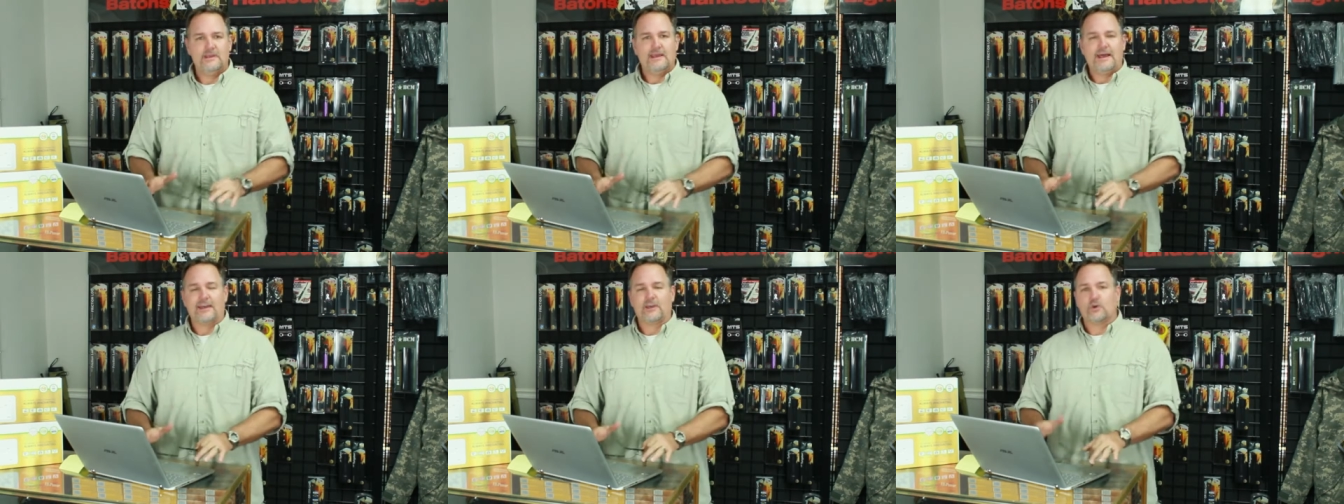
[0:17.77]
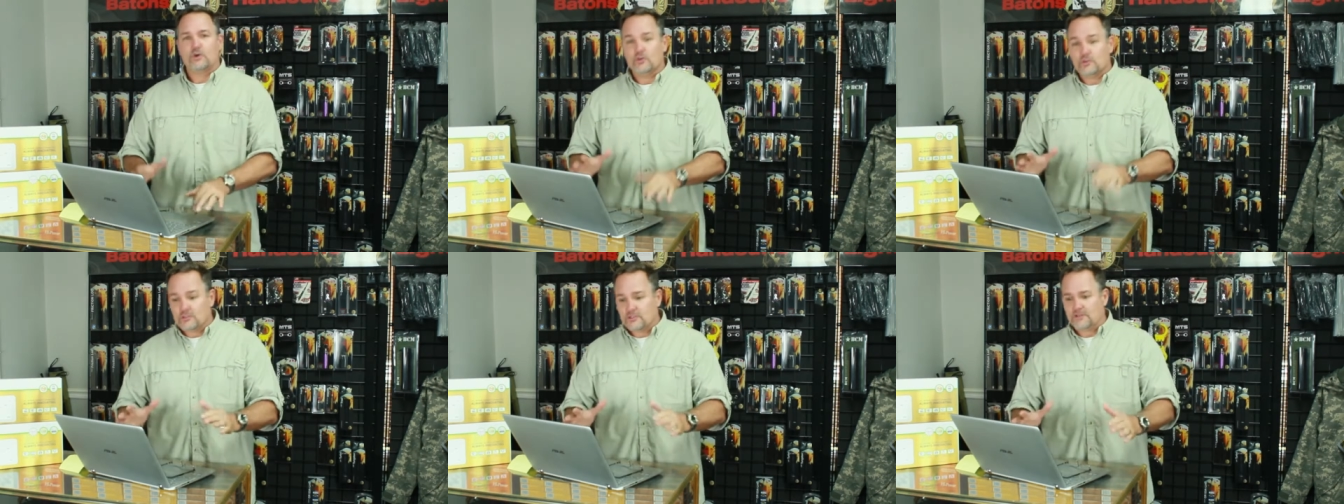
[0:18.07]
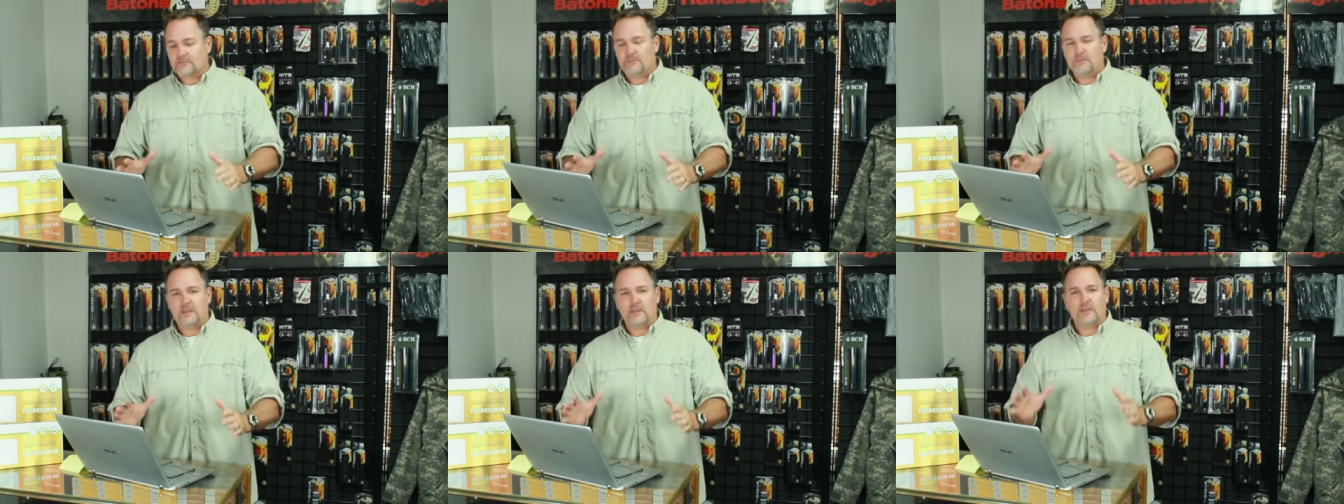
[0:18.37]
I couldn't
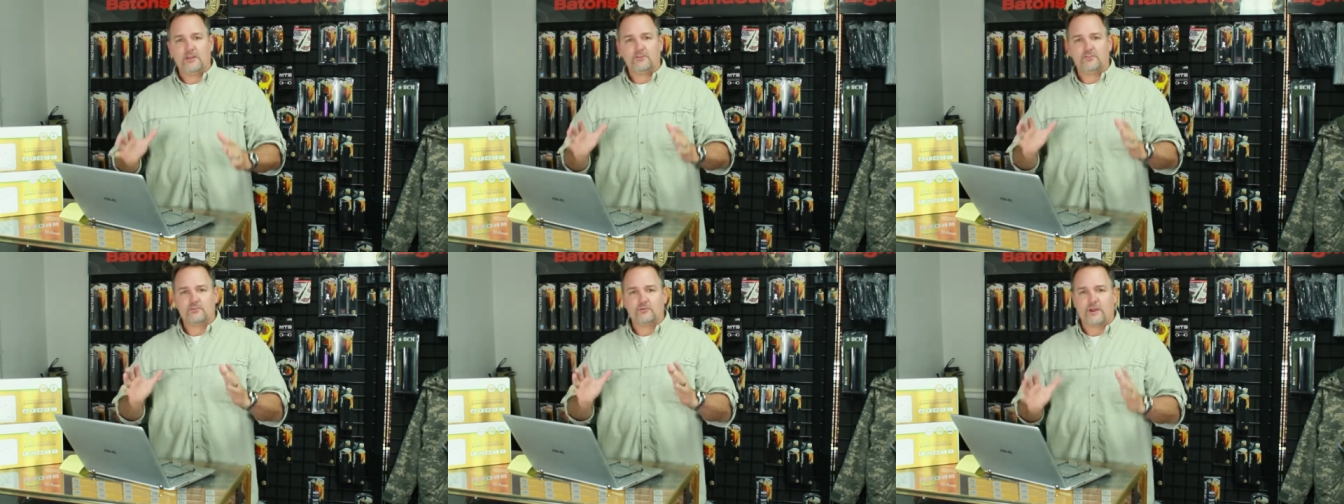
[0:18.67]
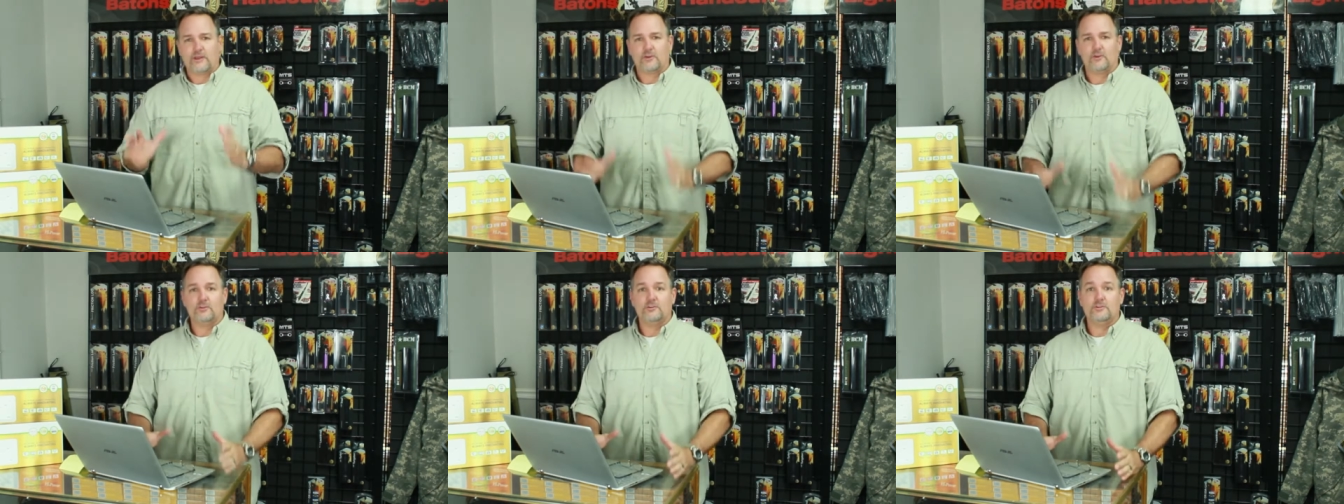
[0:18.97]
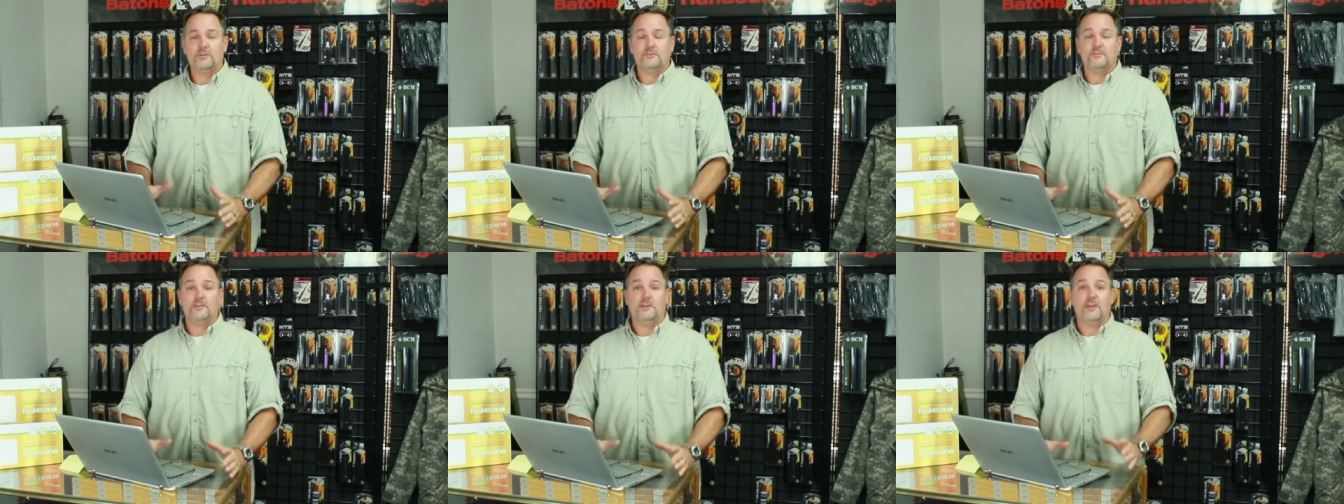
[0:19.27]
get the
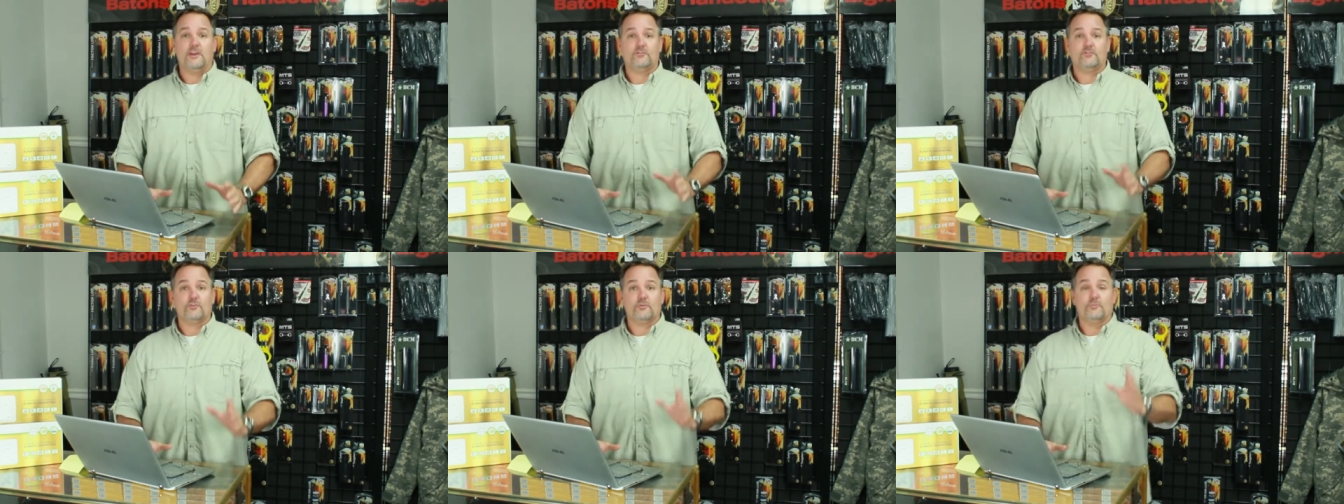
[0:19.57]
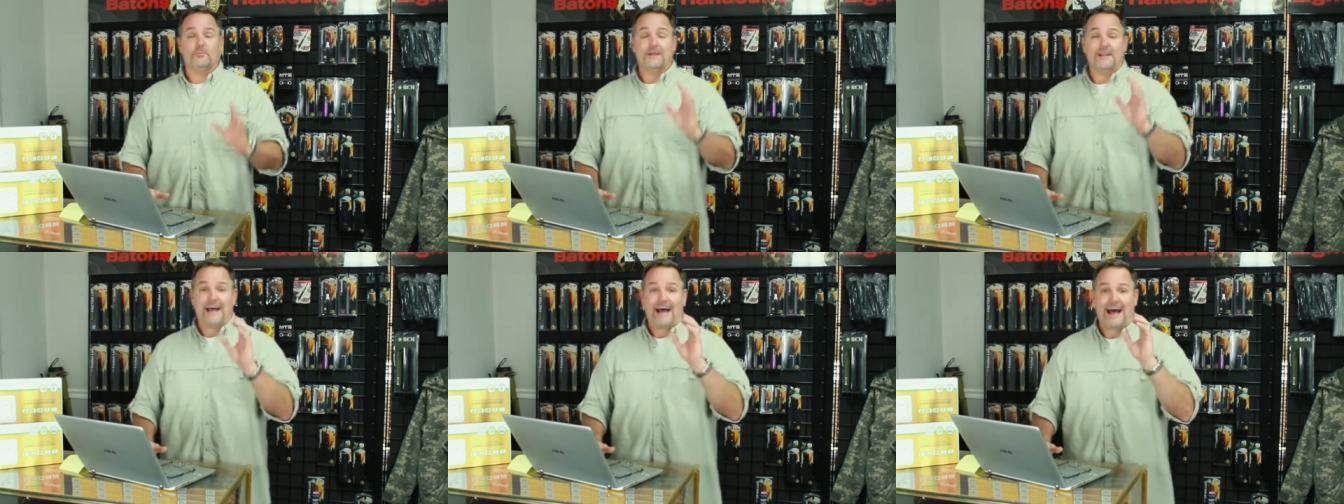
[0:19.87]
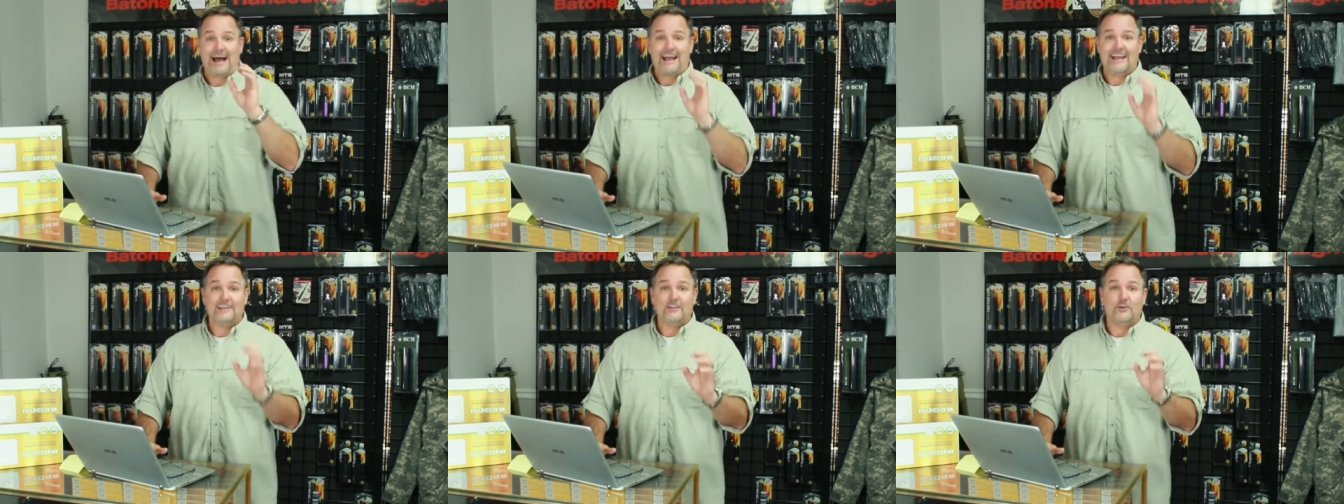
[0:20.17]
answer, but
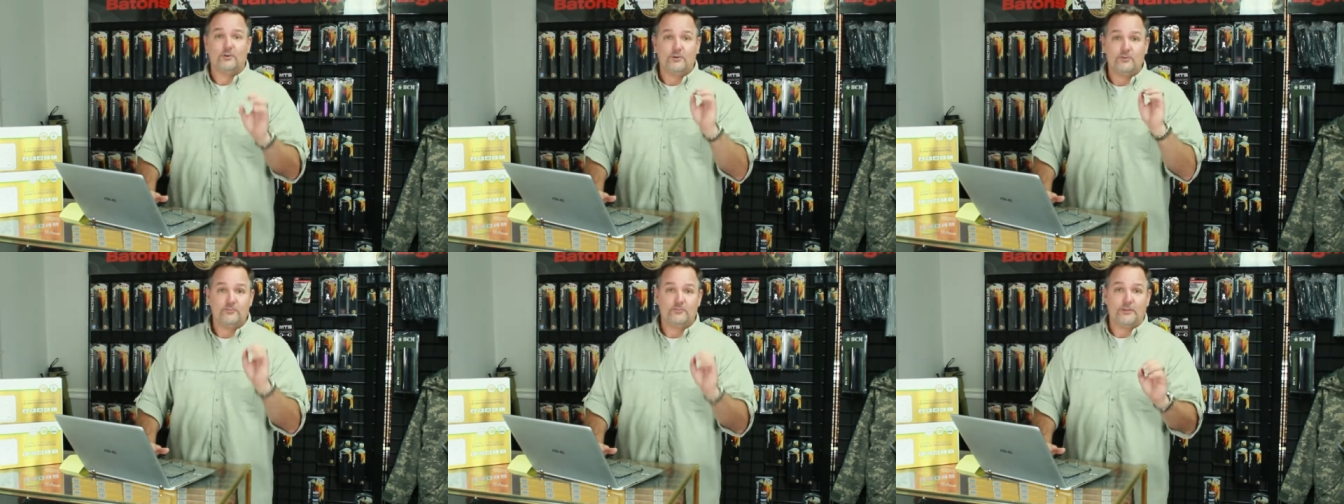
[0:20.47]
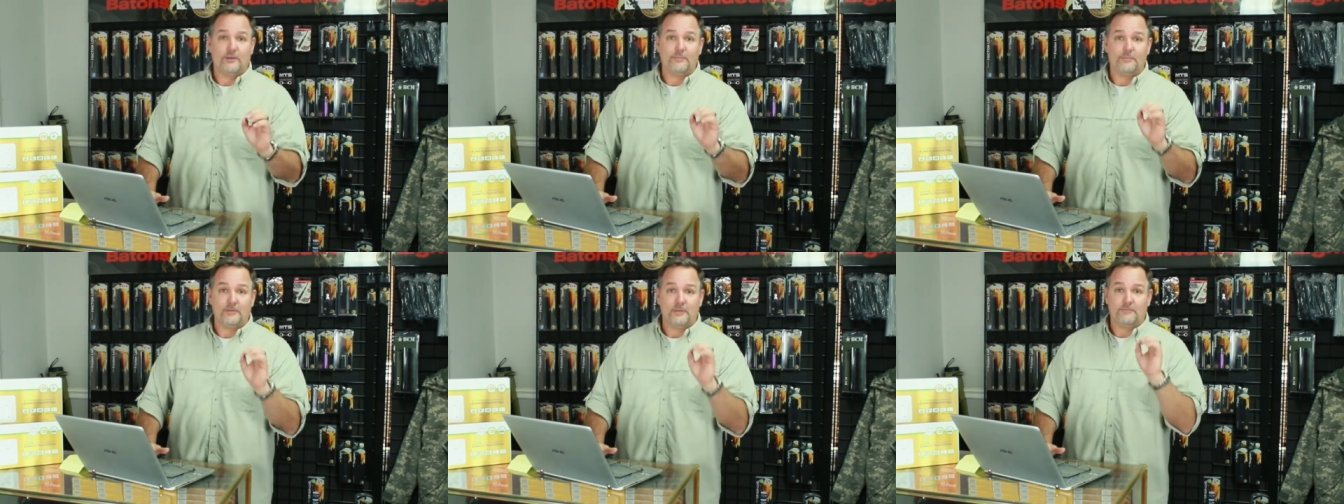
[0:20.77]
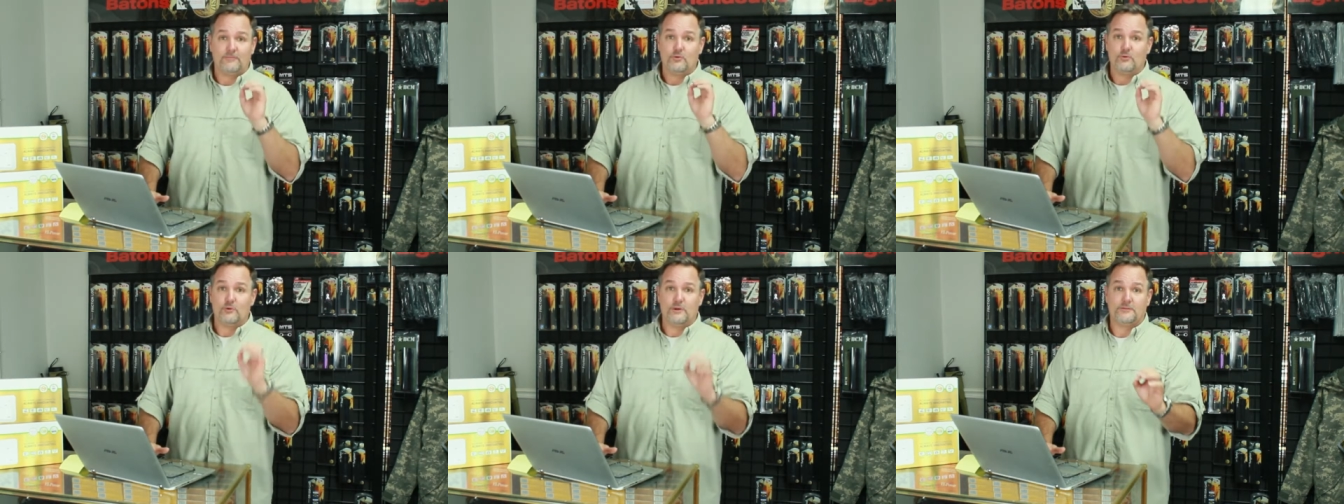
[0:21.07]
I learned something,
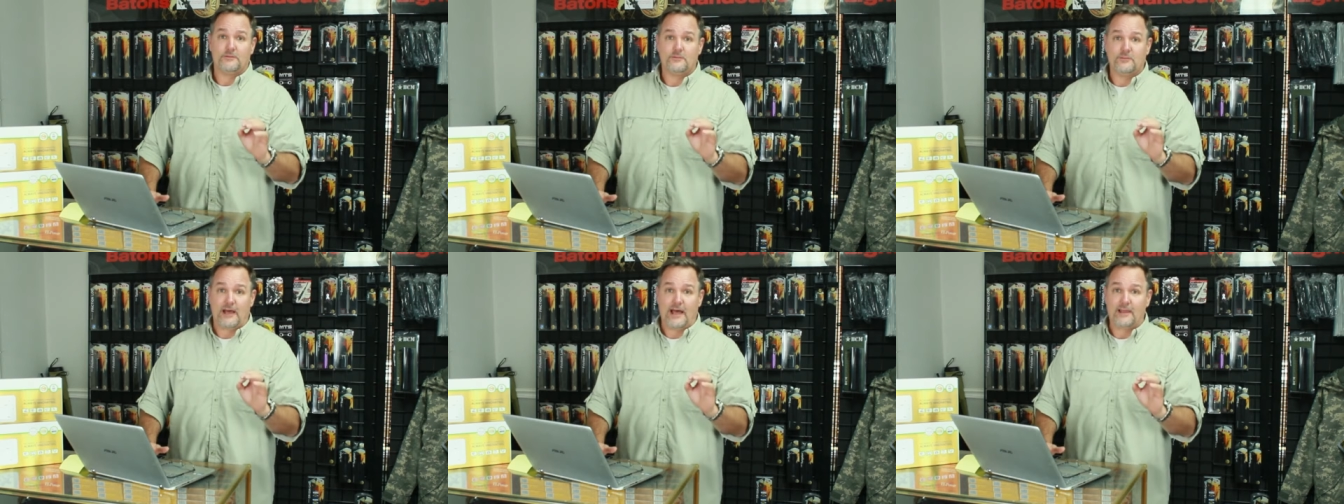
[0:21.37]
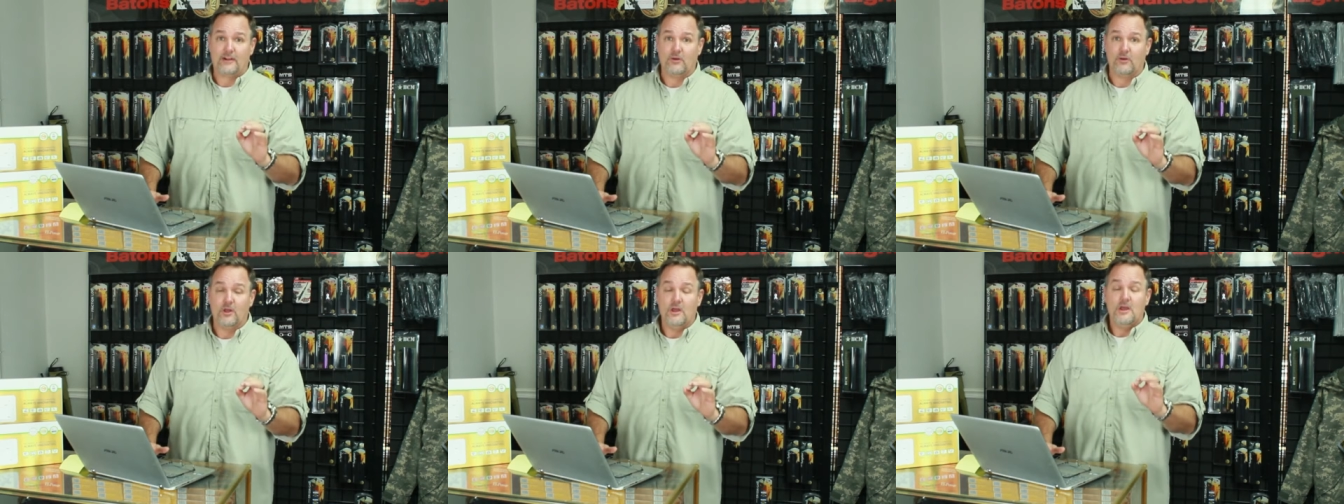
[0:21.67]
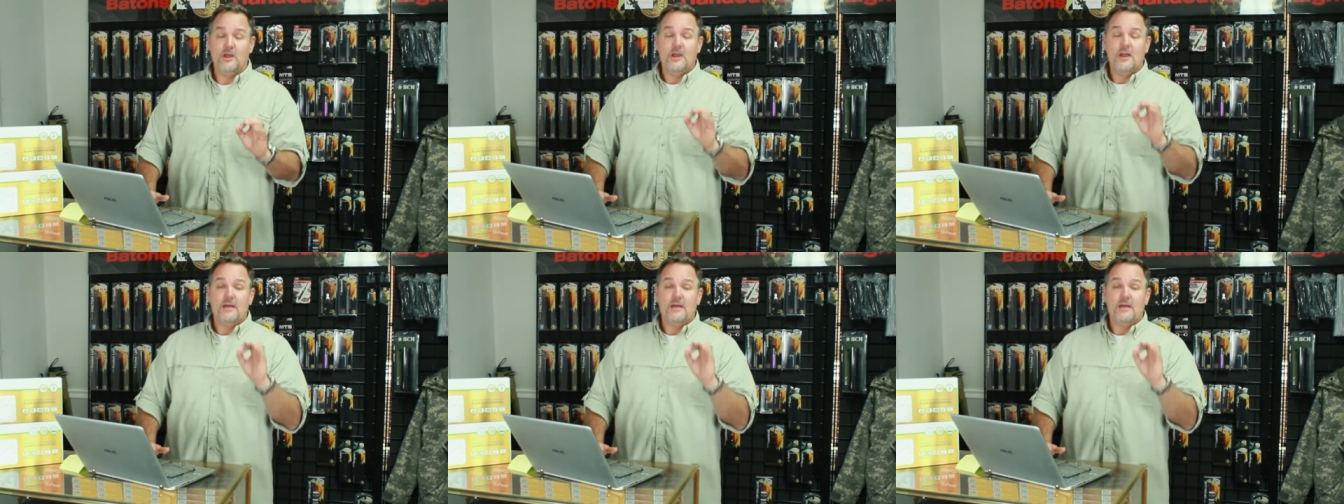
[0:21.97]
if you read the title,